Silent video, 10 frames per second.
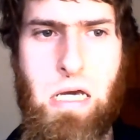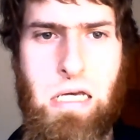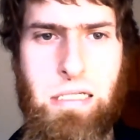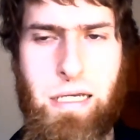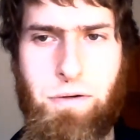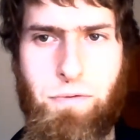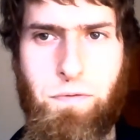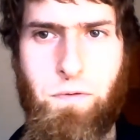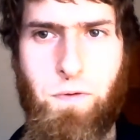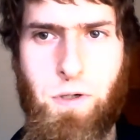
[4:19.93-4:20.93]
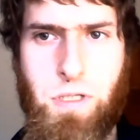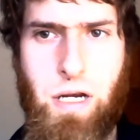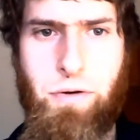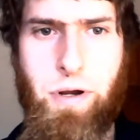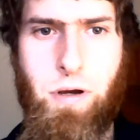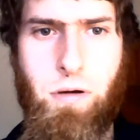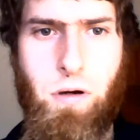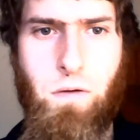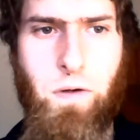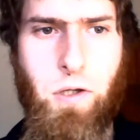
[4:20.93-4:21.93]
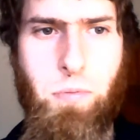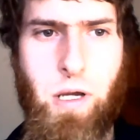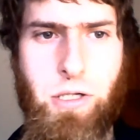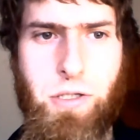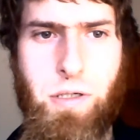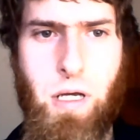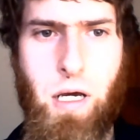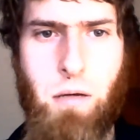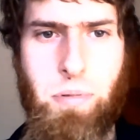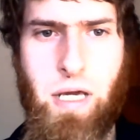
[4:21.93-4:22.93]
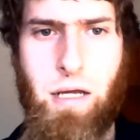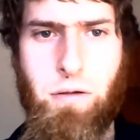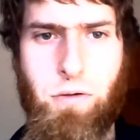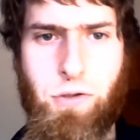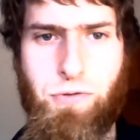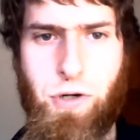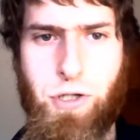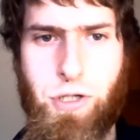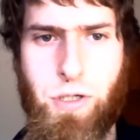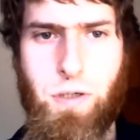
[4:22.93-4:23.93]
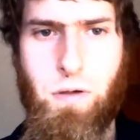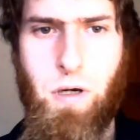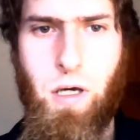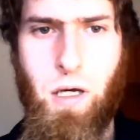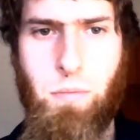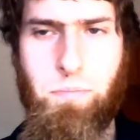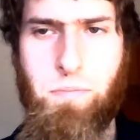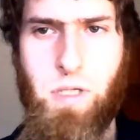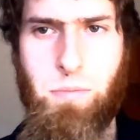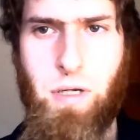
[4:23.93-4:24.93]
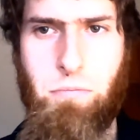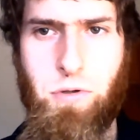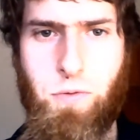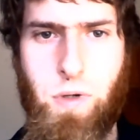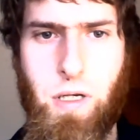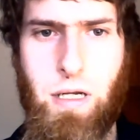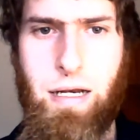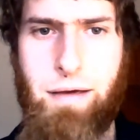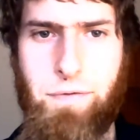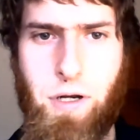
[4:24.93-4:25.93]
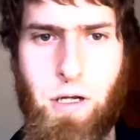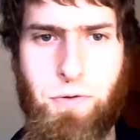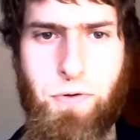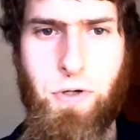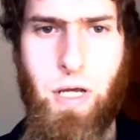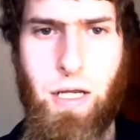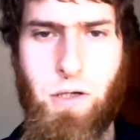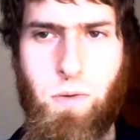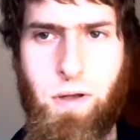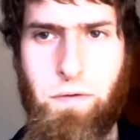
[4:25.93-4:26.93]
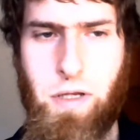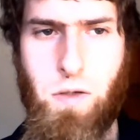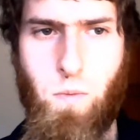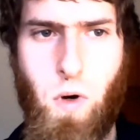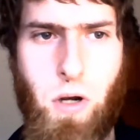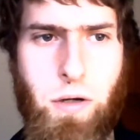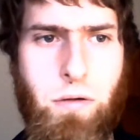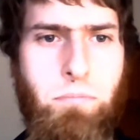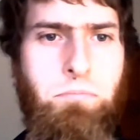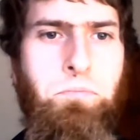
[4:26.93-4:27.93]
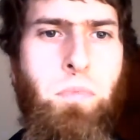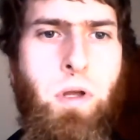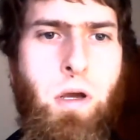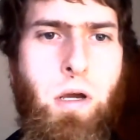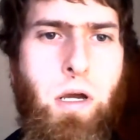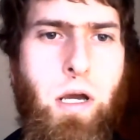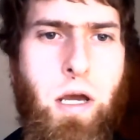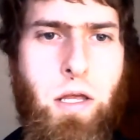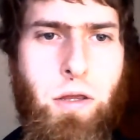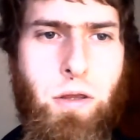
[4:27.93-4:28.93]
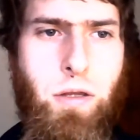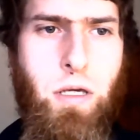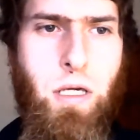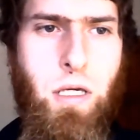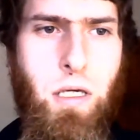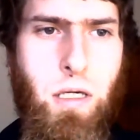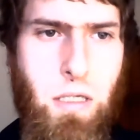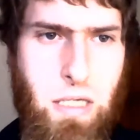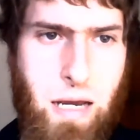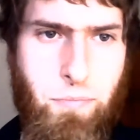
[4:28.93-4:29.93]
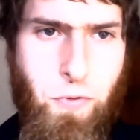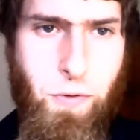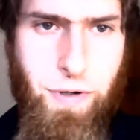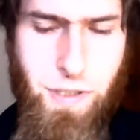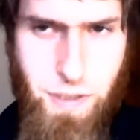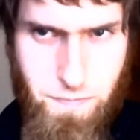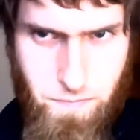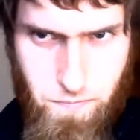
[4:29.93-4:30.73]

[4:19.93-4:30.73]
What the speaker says: centre of the first area of occupation, began construction sometime between 1100 and 1281. The camp ruins